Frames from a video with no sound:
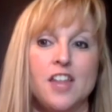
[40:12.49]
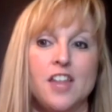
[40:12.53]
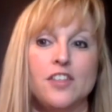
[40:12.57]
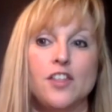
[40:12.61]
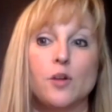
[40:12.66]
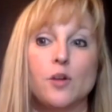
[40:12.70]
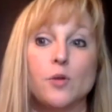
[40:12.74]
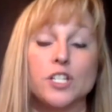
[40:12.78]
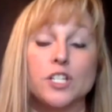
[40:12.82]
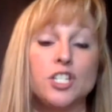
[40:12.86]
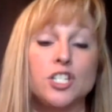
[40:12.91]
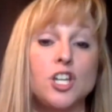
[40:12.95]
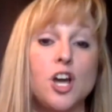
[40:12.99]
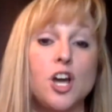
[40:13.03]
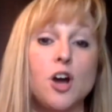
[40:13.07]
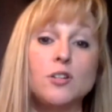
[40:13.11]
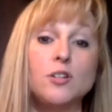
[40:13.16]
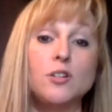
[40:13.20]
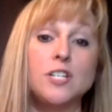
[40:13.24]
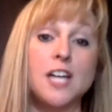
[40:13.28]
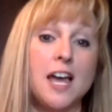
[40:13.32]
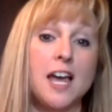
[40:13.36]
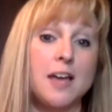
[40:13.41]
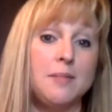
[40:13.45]
There was
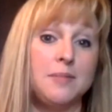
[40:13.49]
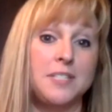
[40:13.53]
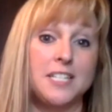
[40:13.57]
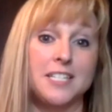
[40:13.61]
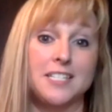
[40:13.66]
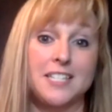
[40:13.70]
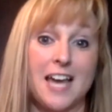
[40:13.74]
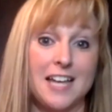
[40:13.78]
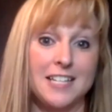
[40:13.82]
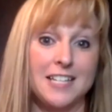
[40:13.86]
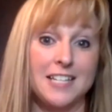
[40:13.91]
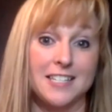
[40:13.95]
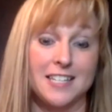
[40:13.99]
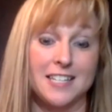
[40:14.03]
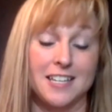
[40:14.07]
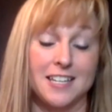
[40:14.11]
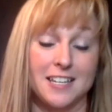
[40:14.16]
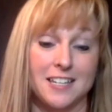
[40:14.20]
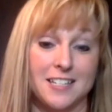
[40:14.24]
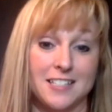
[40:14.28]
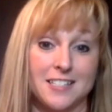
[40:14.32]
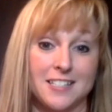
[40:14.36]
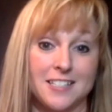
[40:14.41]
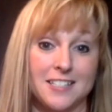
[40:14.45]
no time to test
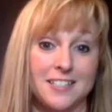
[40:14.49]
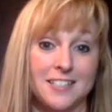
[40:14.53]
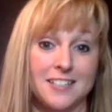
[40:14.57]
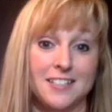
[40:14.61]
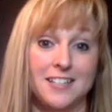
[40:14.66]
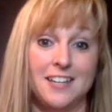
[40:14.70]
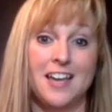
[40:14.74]
this.